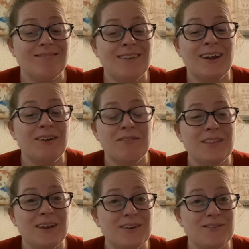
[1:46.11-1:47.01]
not
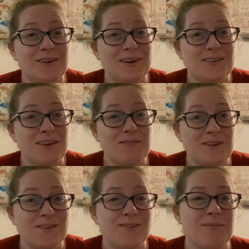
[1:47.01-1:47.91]
everything I started because I
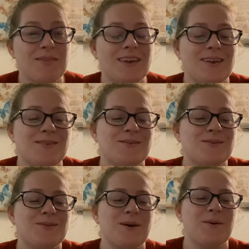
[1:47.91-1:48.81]
finished some things.
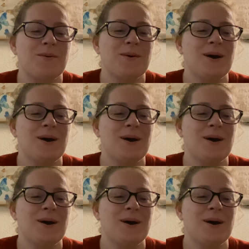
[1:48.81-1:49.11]
So